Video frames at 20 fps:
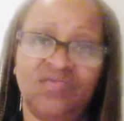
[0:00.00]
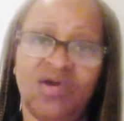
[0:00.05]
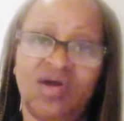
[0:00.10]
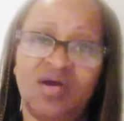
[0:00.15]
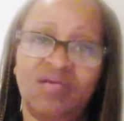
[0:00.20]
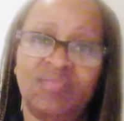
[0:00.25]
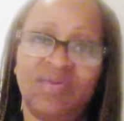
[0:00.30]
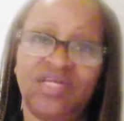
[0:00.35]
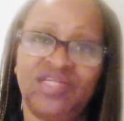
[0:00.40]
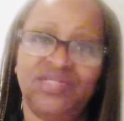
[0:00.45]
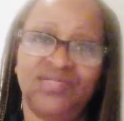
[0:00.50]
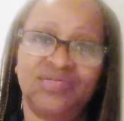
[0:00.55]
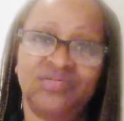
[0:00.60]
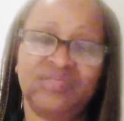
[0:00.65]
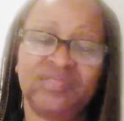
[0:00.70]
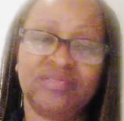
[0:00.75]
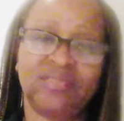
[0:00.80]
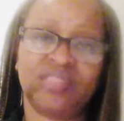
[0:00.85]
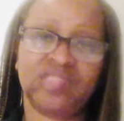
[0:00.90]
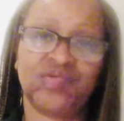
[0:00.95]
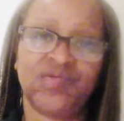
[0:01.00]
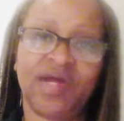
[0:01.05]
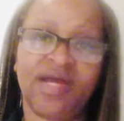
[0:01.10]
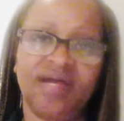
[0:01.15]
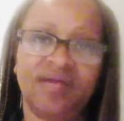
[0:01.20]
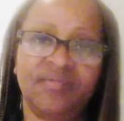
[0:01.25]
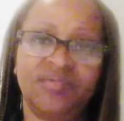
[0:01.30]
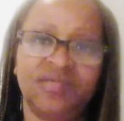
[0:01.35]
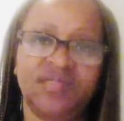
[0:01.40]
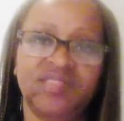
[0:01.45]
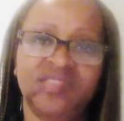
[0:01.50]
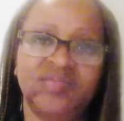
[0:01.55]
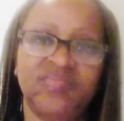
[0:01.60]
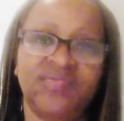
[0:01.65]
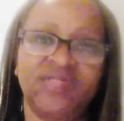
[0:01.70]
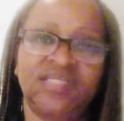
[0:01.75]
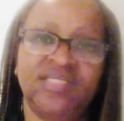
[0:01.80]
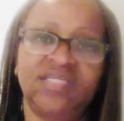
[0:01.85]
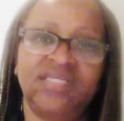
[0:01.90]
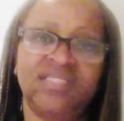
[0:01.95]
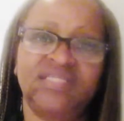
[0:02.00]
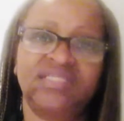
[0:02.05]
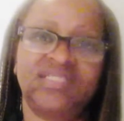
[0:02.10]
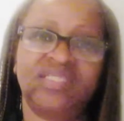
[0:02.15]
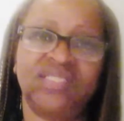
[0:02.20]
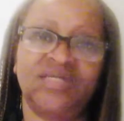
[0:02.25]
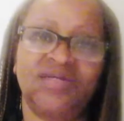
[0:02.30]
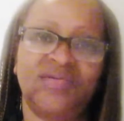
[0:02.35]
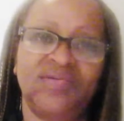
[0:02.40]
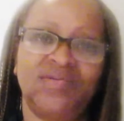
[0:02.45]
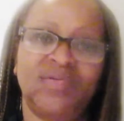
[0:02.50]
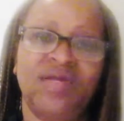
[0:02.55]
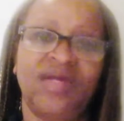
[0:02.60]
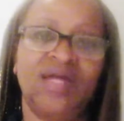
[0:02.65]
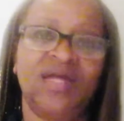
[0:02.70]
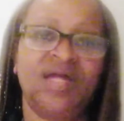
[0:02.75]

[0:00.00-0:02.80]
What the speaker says: All my new subscribers, please tell